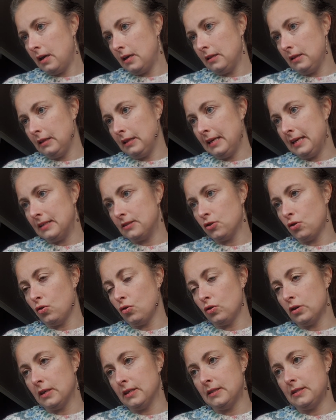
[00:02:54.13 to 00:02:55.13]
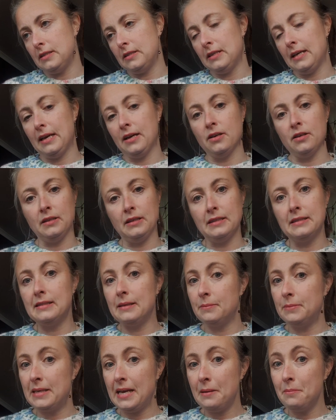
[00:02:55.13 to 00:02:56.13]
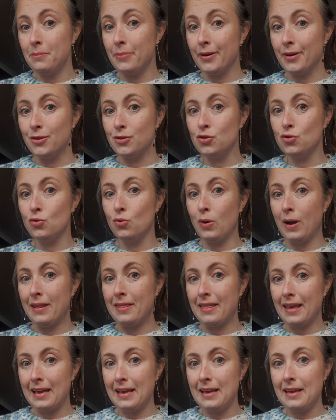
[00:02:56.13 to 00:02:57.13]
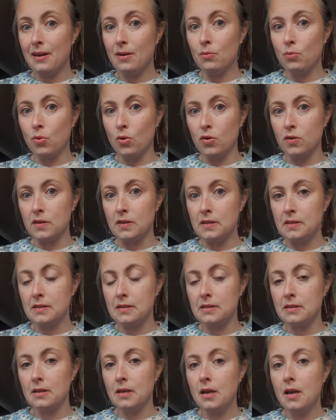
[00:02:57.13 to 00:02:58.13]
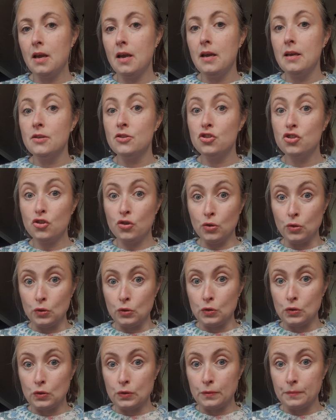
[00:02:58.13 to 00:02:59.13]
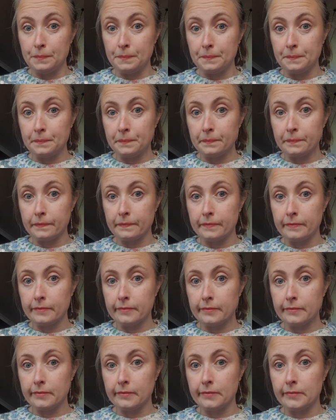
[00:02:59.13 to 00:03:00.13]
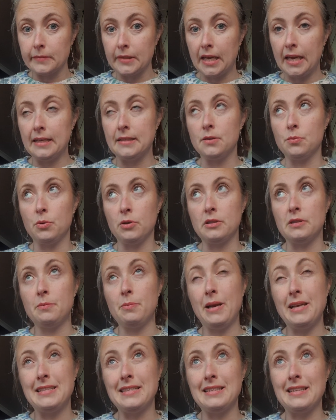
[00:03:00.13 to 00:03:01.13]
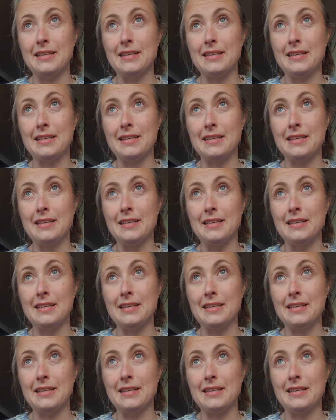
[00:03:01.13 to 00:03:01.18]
late August, early September. So I think it was schools. Kids were spreading